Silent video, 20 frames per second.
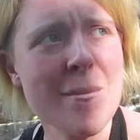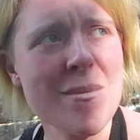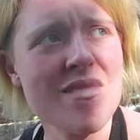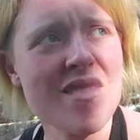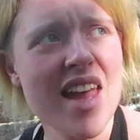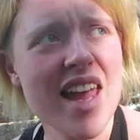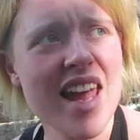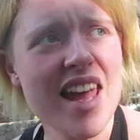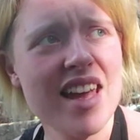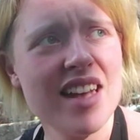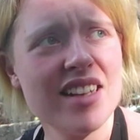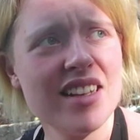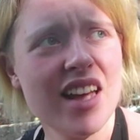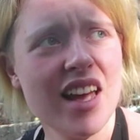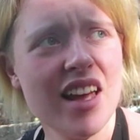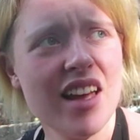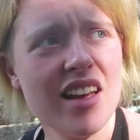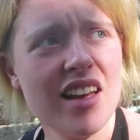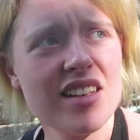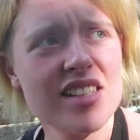
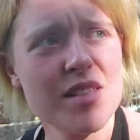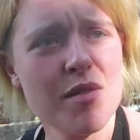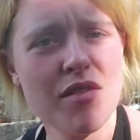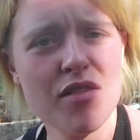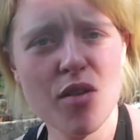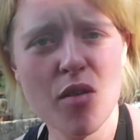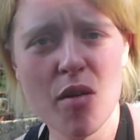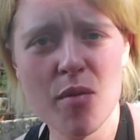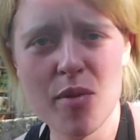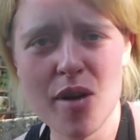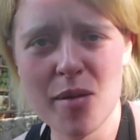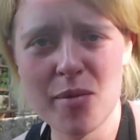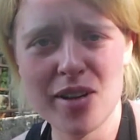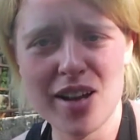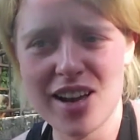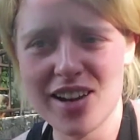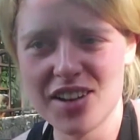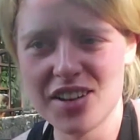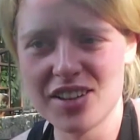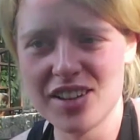And some of you are probably
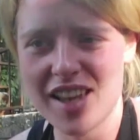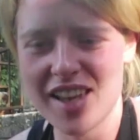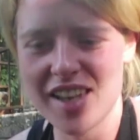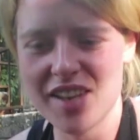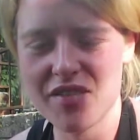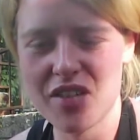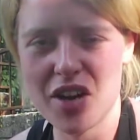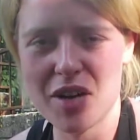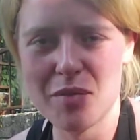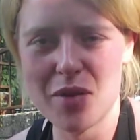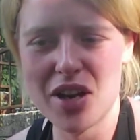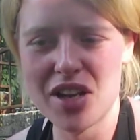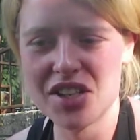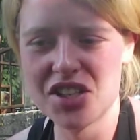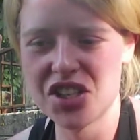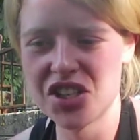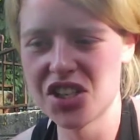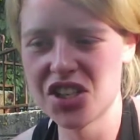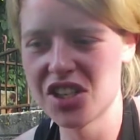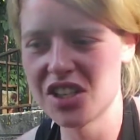not going to like it very
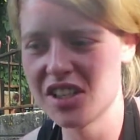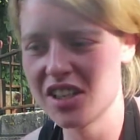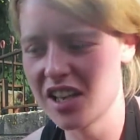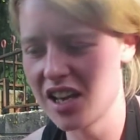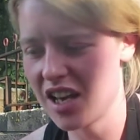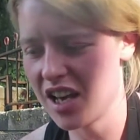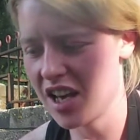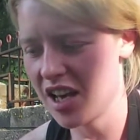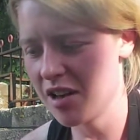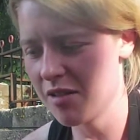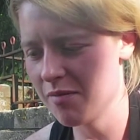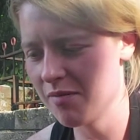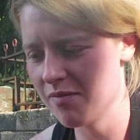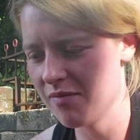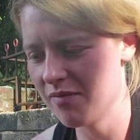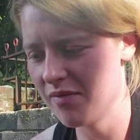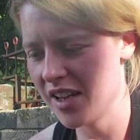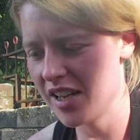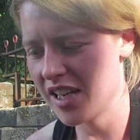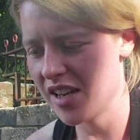much.
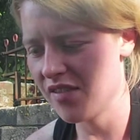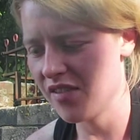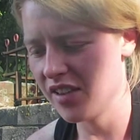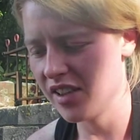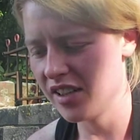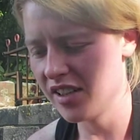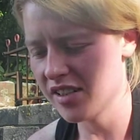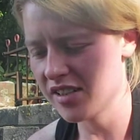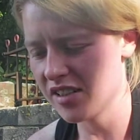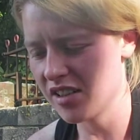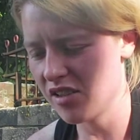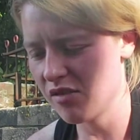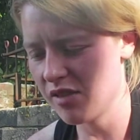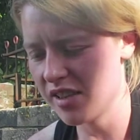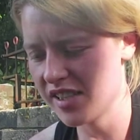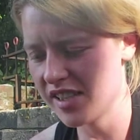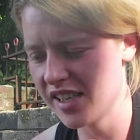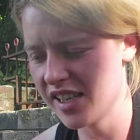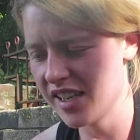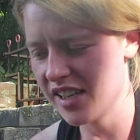It definitely doesn't
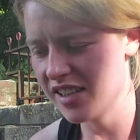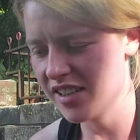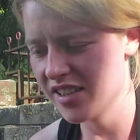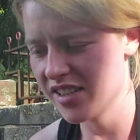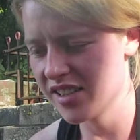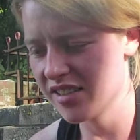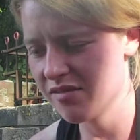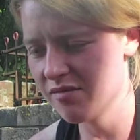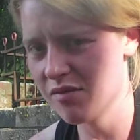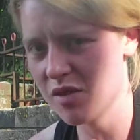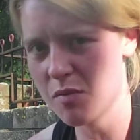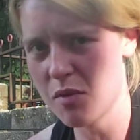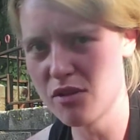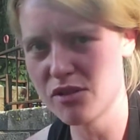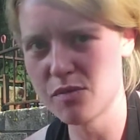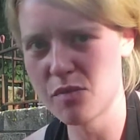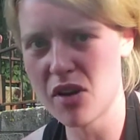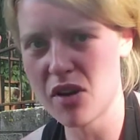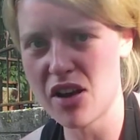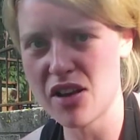always get the
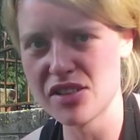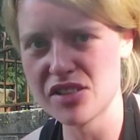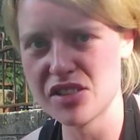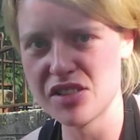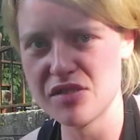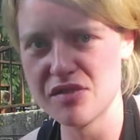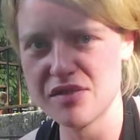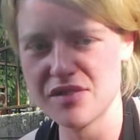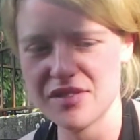most positive,